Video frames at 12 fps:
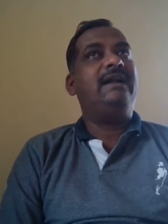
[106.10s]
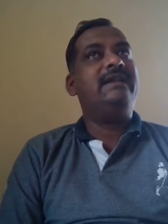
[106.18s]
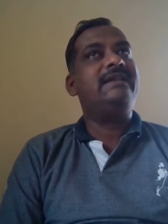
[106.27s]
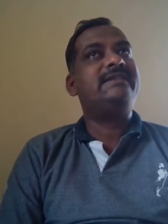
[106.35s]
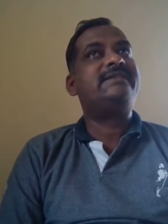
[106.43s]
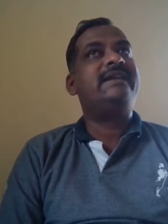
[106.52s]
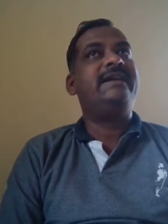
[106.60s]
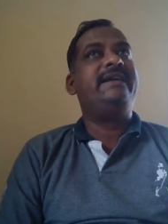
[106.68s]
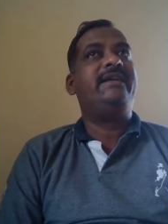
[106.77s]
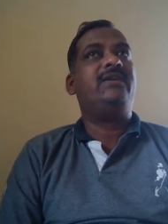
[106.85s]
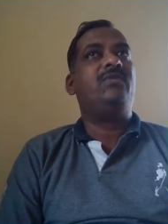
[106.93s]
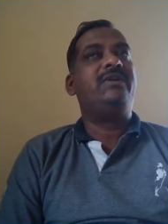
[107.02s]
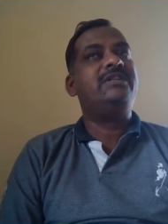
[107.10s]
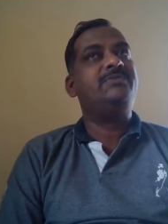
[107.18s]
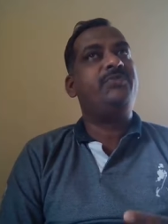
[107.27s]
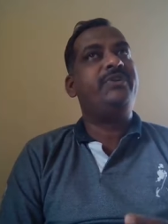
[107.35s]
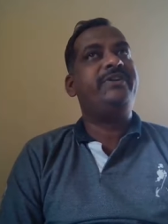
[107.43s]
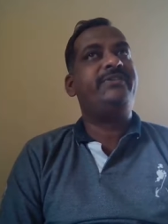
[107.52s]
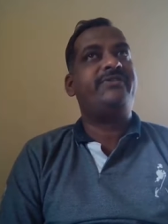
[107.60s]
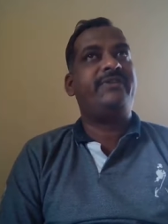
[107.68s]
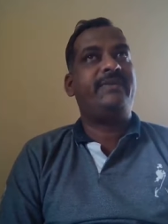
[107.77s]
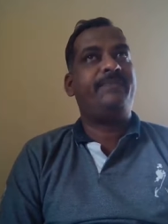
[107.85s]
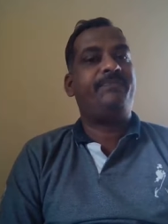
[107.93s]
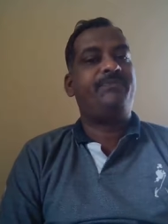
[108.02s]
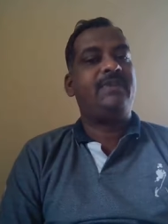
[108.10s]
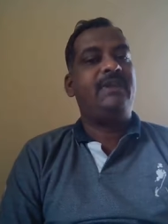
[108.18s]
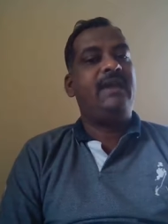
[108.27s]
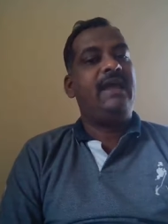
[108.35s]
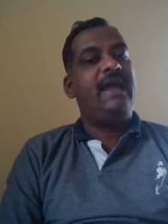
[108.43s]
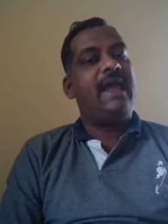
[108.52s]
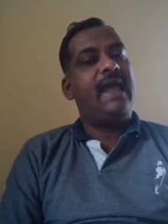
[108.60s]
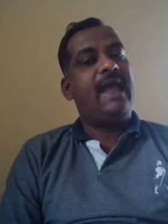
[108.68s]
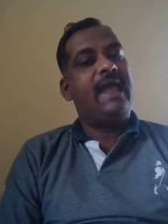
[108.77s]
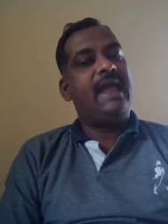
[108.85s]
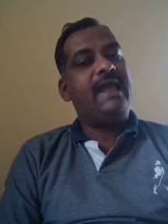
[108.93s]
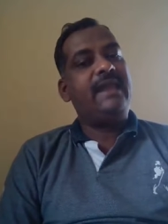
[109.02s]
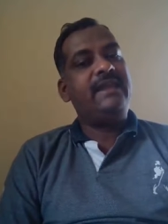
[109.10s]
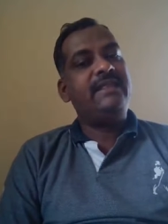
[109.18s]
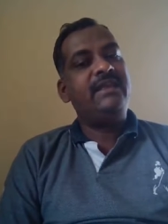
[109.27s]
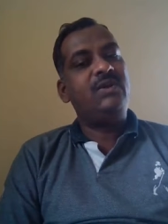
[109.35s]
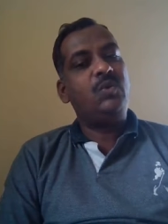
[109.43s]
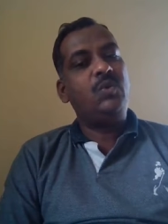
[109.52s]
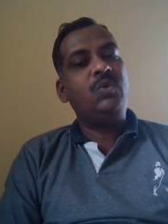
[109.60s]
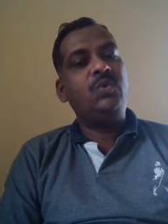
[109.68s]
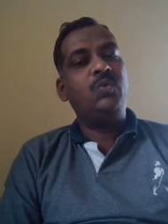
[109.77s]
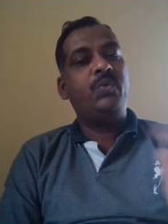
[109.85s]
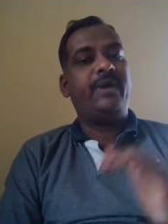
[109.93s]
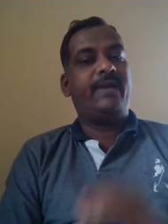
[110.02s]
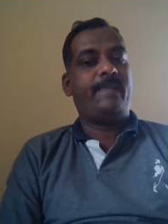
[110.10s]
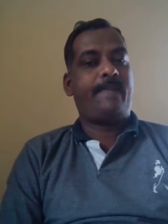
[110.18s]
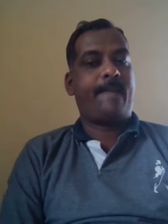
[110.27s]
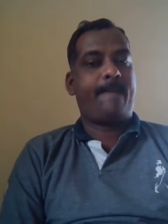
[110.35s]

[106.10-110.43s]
understanding what is poetry in their own way.